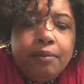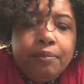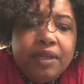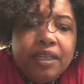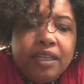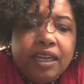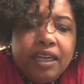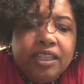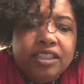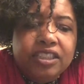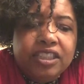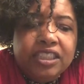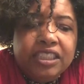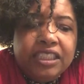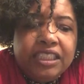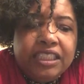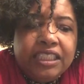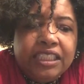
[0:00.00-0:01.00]
because
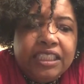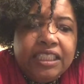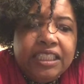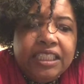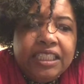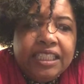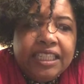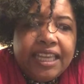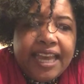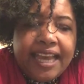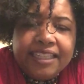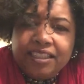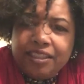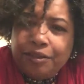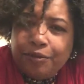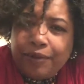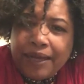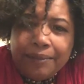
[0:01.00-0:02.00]
she has a
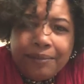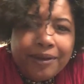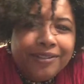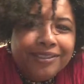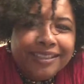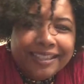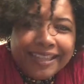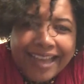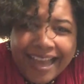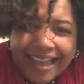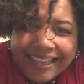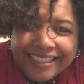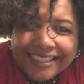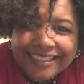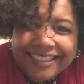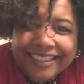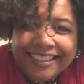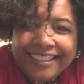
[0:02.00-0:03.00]
great
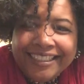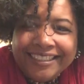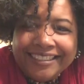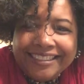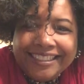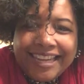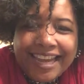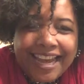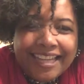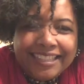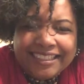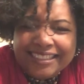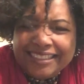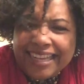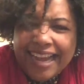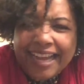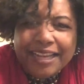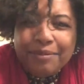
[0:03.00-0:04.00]
personality, she has a
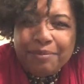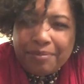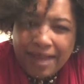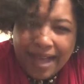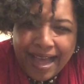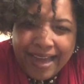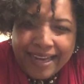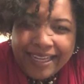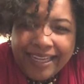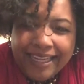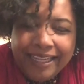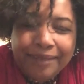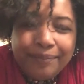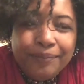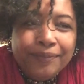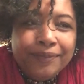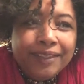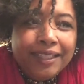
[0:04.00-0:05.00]
tight body,